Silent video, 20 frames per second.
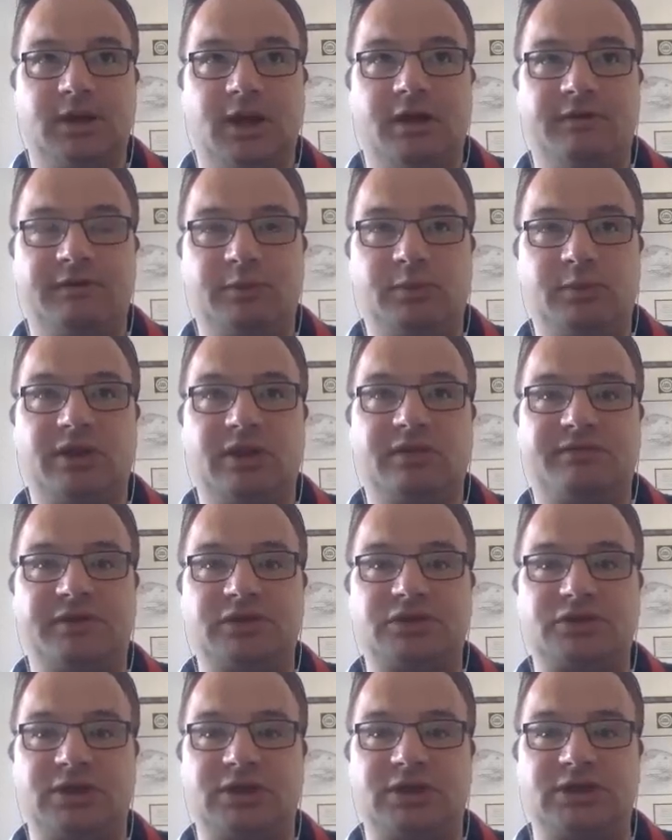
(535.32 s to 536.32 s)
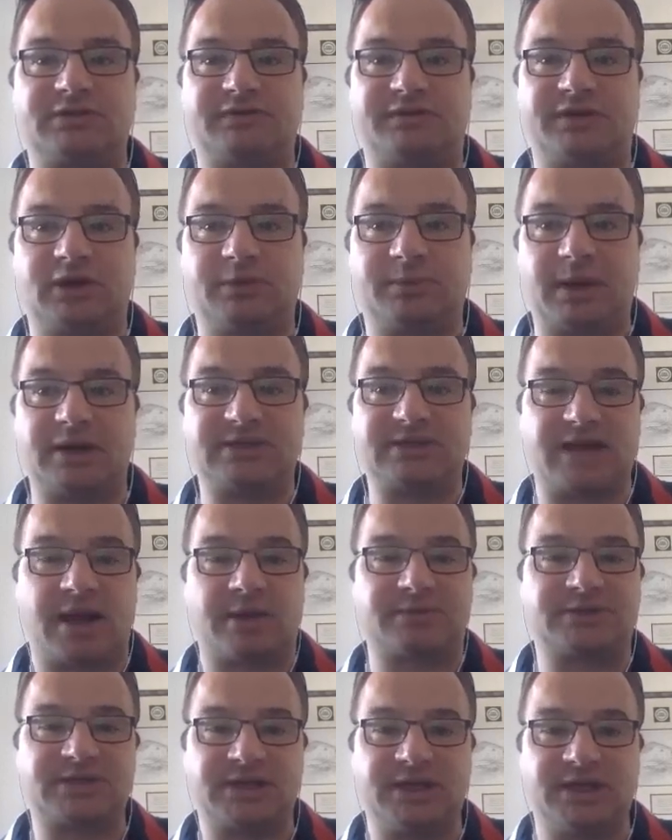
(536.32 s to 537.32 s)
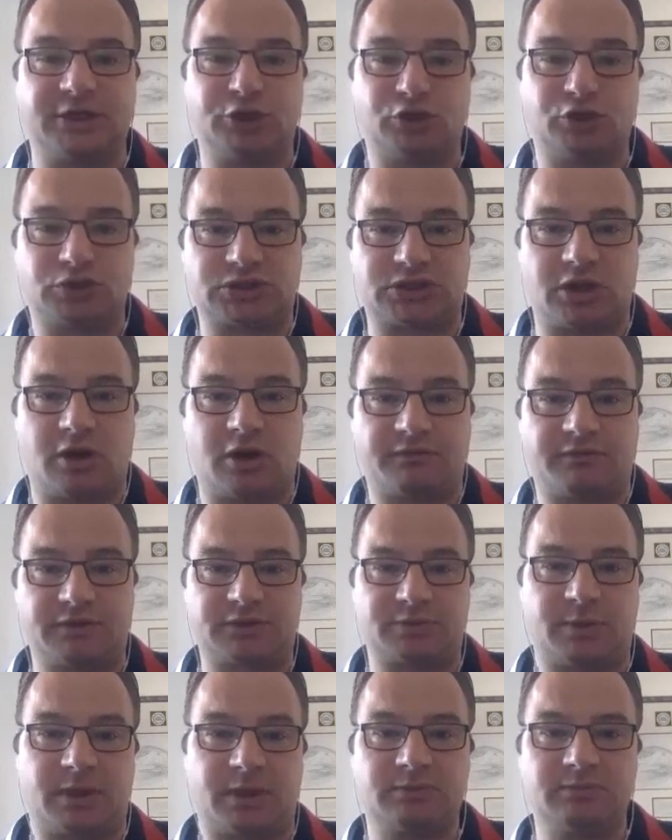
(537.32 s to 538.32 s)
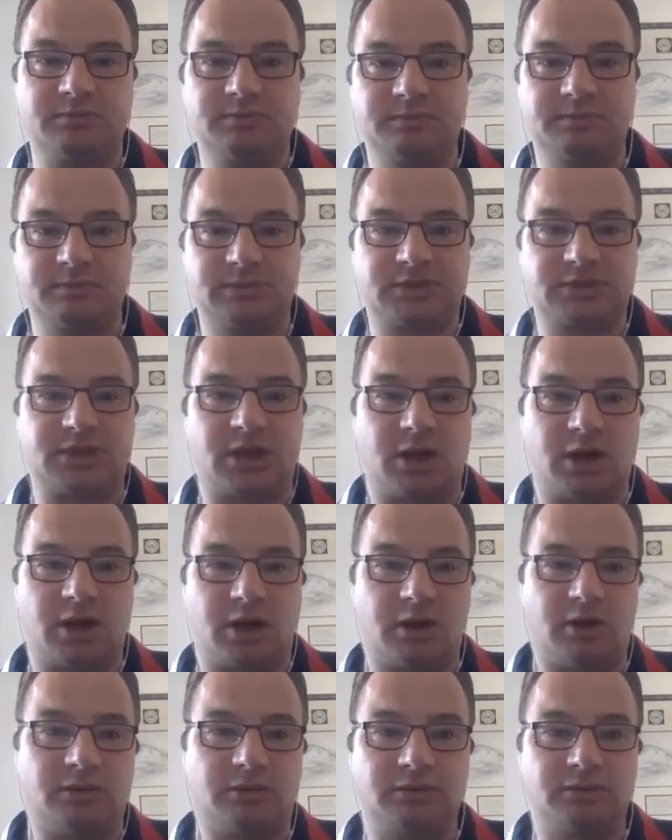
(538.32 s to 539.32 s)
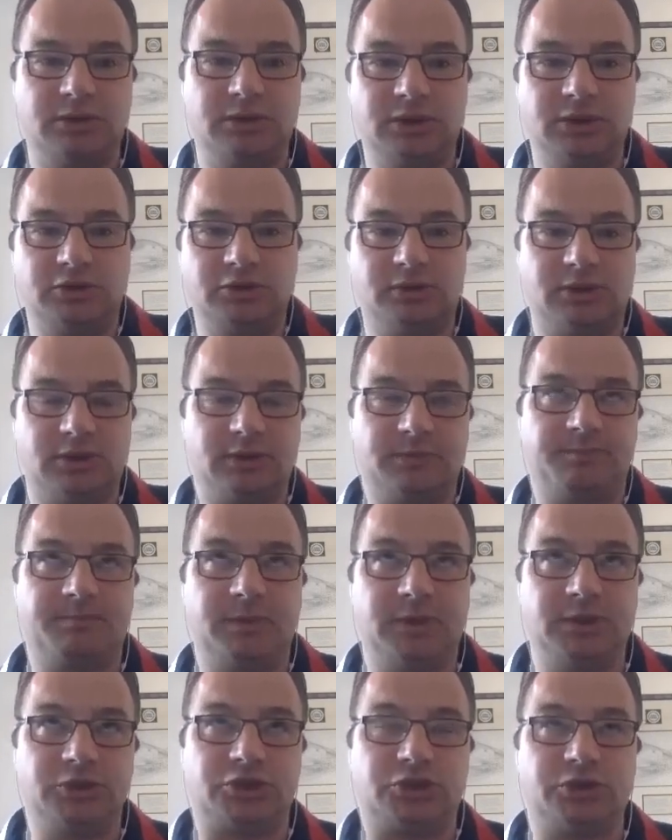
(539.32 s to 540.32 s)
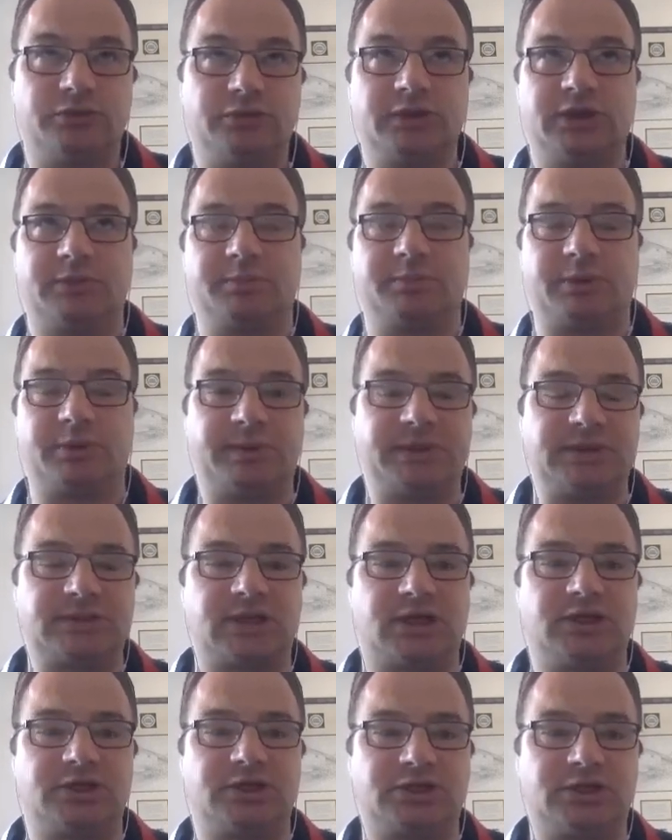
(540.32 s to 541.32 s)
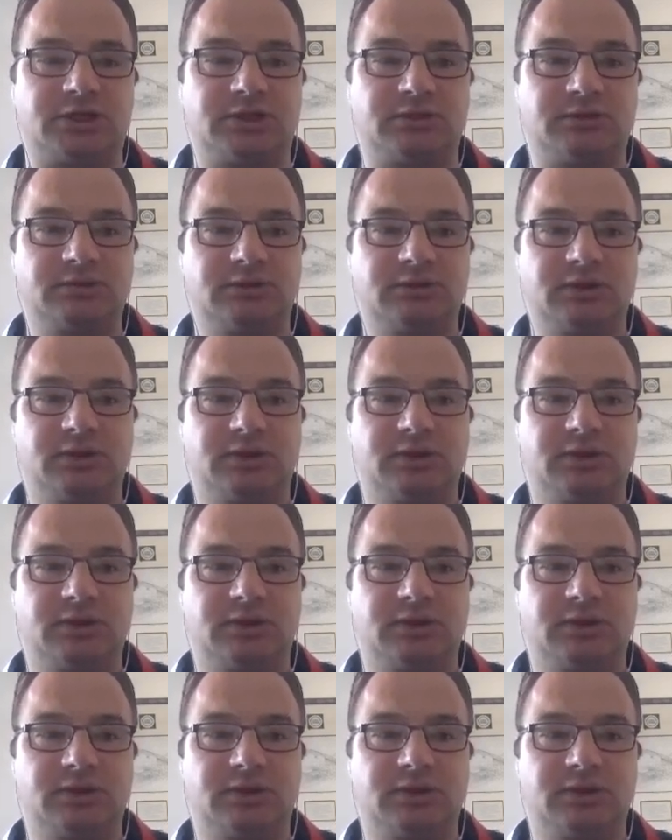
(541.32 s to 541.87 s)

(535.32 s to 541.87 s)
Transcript: I think one of the things you need to think about is upskilling your staff as well. So during the implementation,